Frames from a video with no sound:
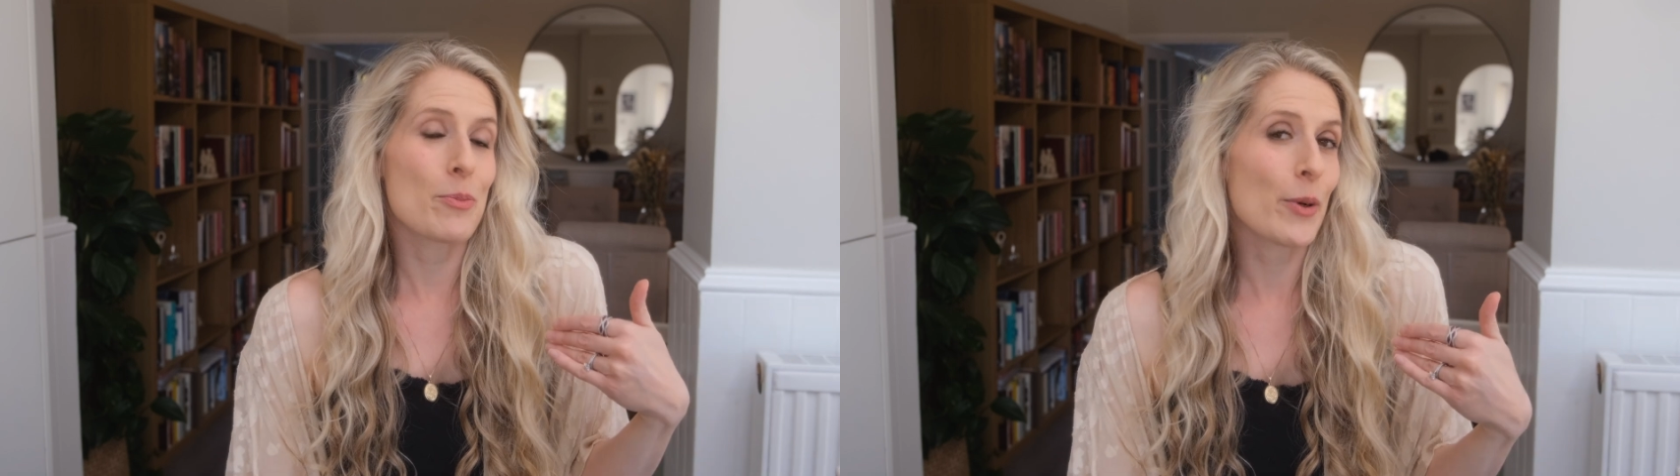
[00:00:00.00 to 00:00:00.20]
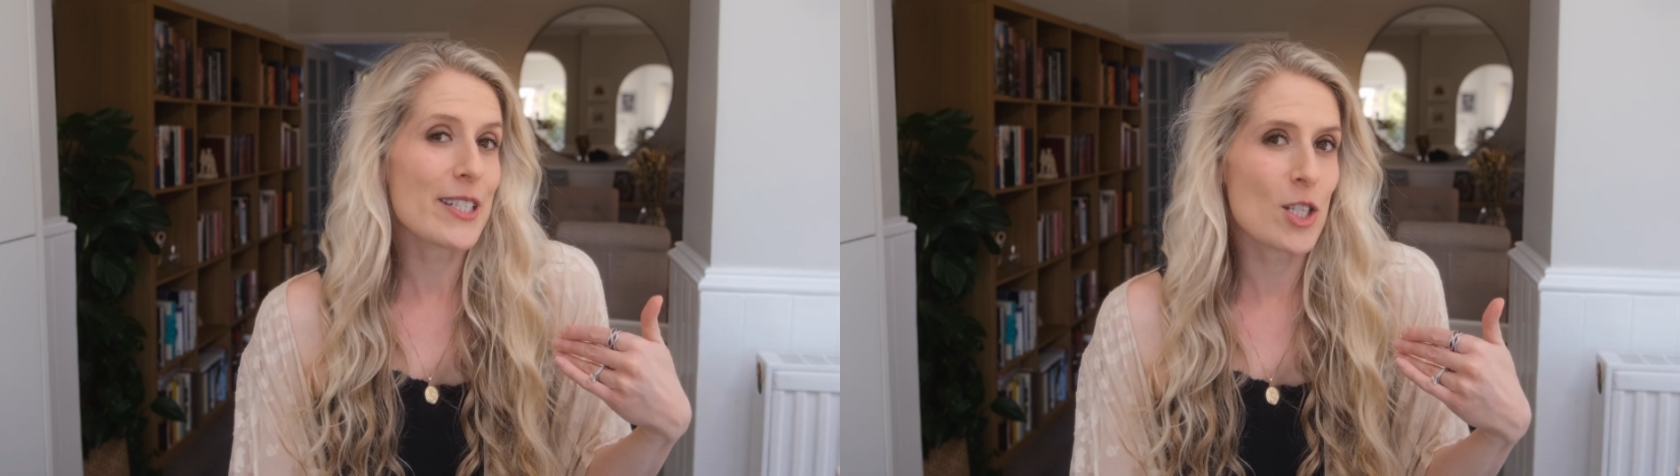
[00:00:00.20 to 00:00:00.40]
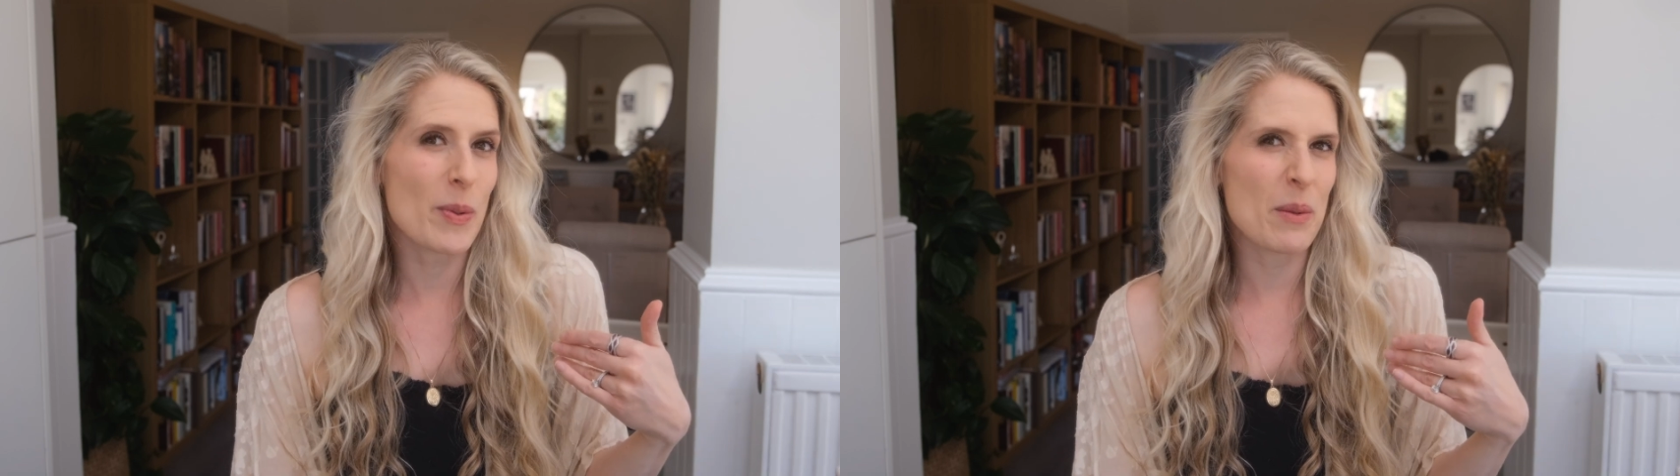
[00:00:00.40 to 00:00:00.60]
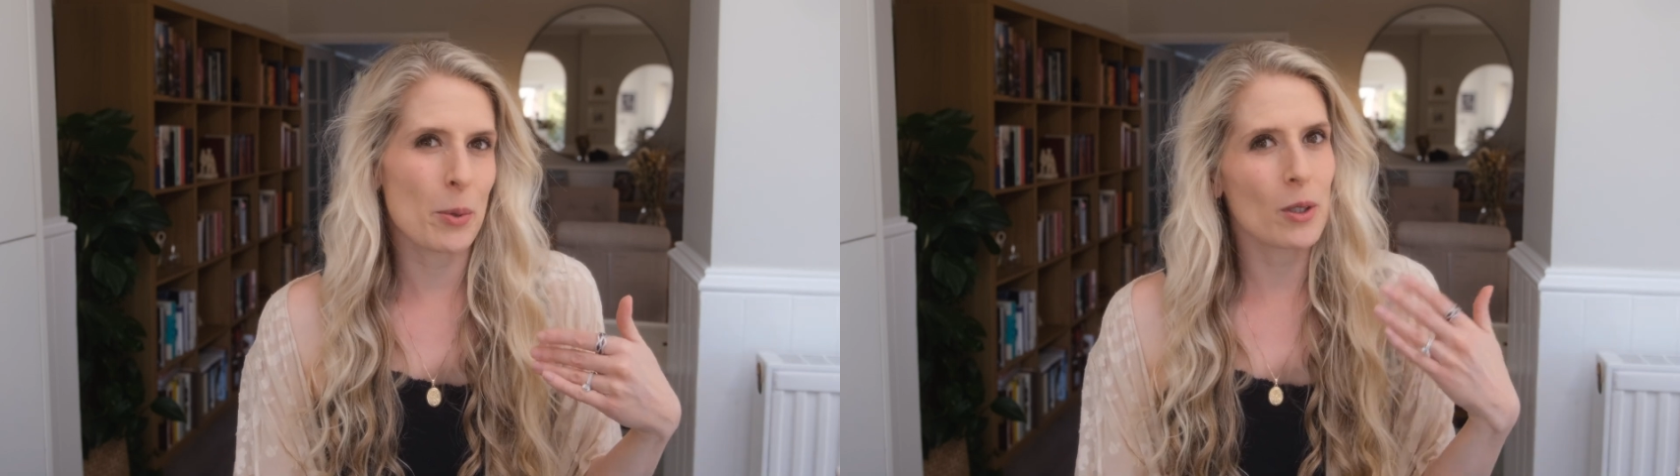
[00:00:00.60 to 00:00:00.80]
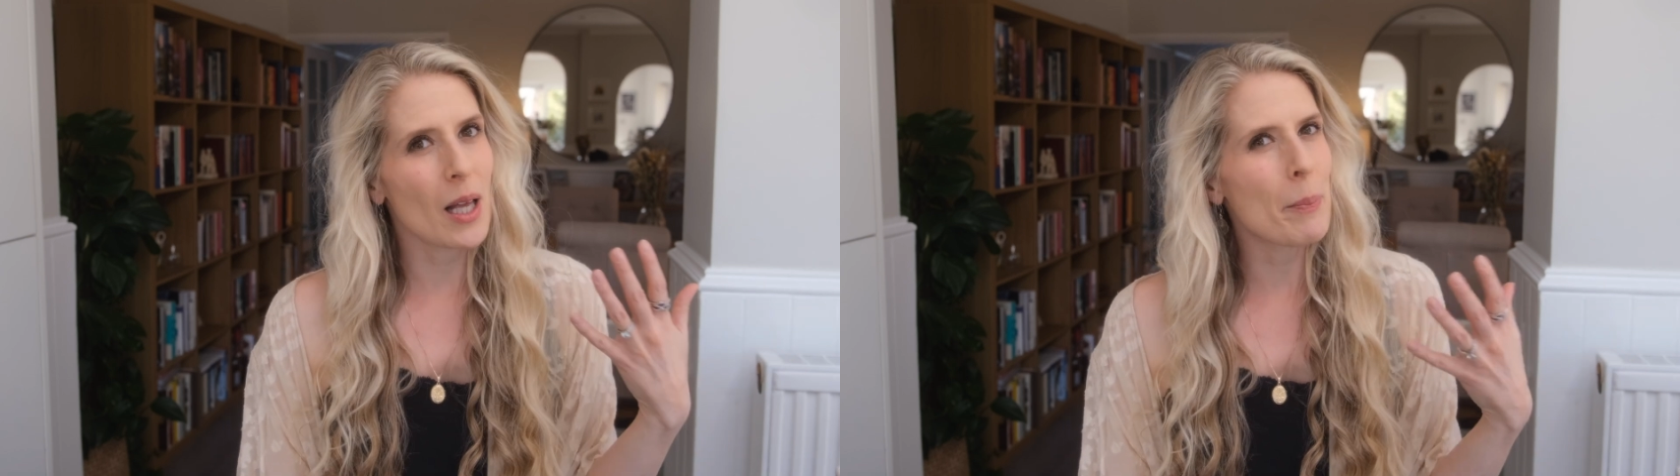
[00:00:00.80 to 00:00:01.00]
British
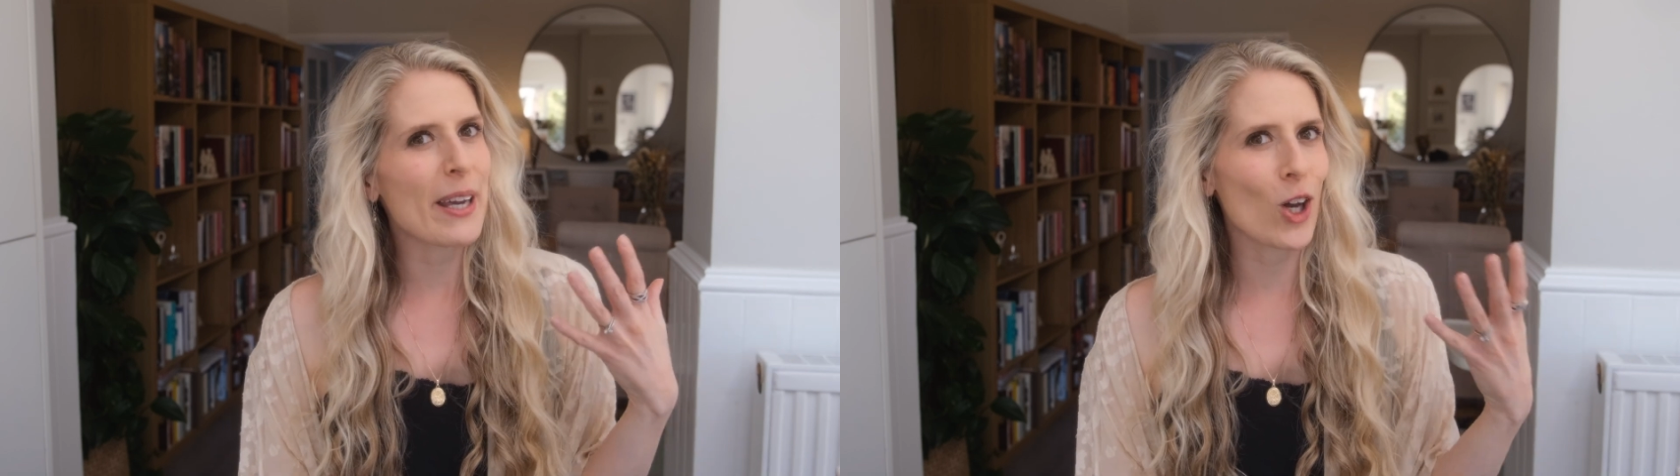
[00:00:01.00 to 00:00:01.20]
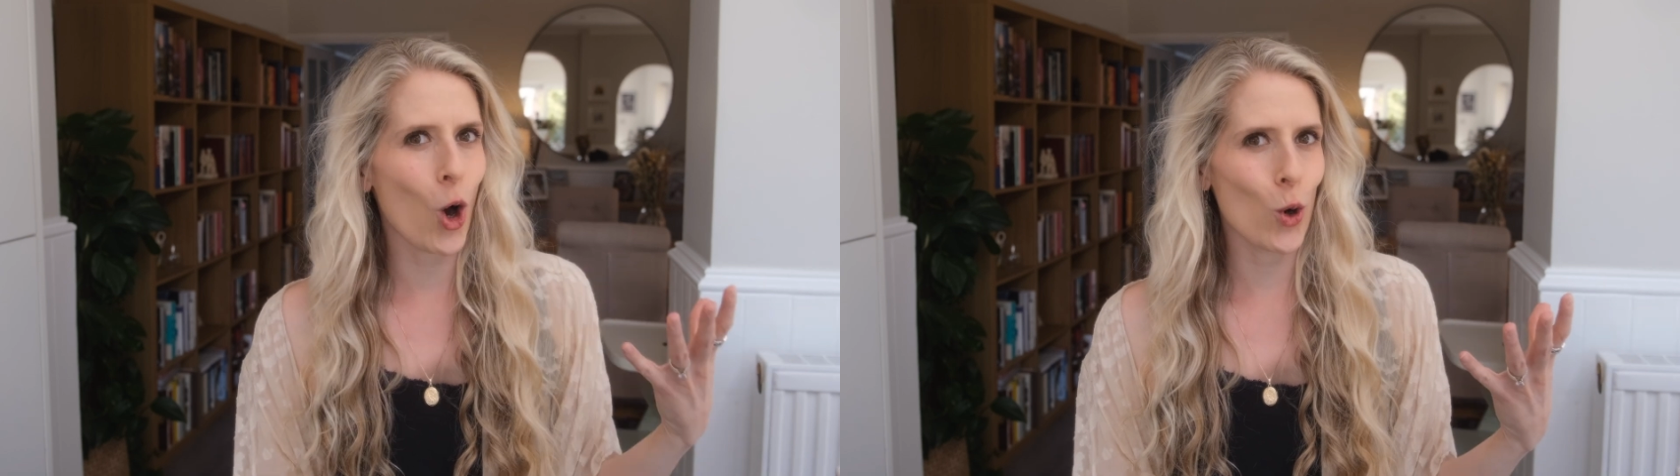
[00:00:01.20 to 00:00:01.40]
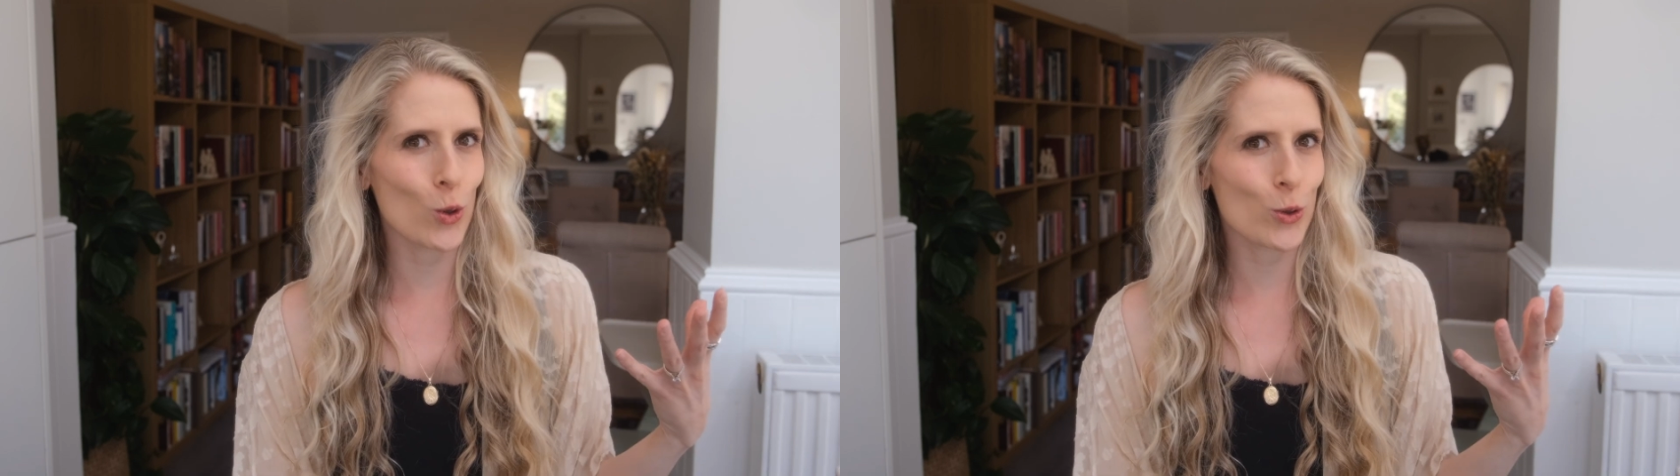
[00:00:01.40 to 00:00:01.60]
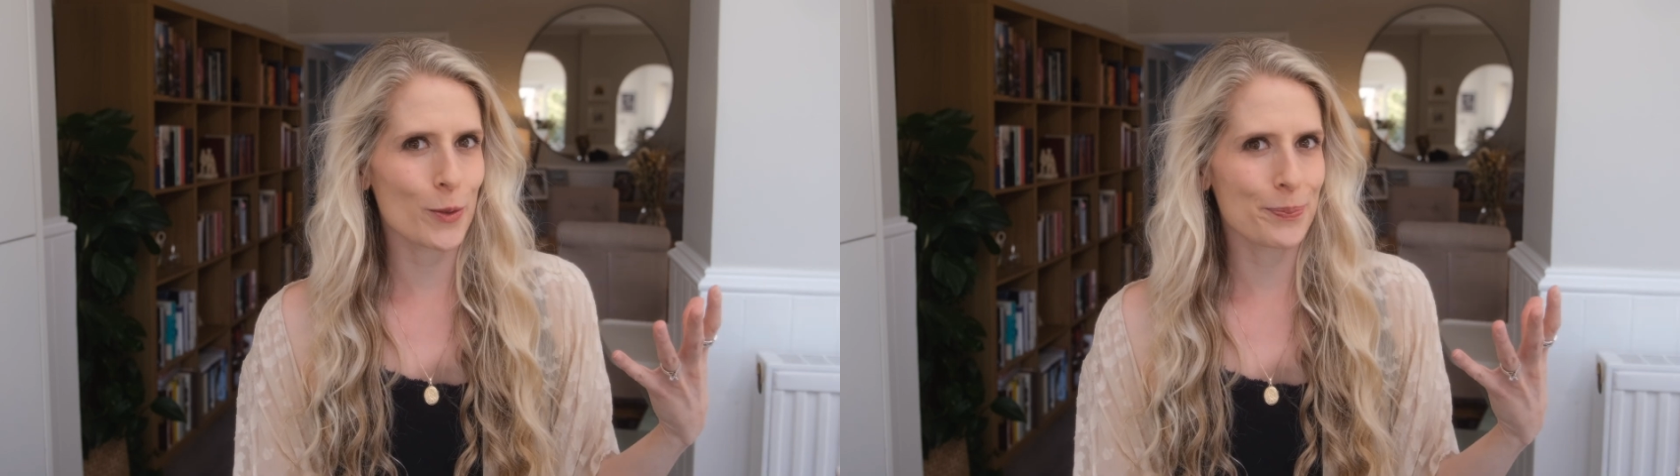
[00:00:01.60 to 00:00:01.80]
people a bit cold.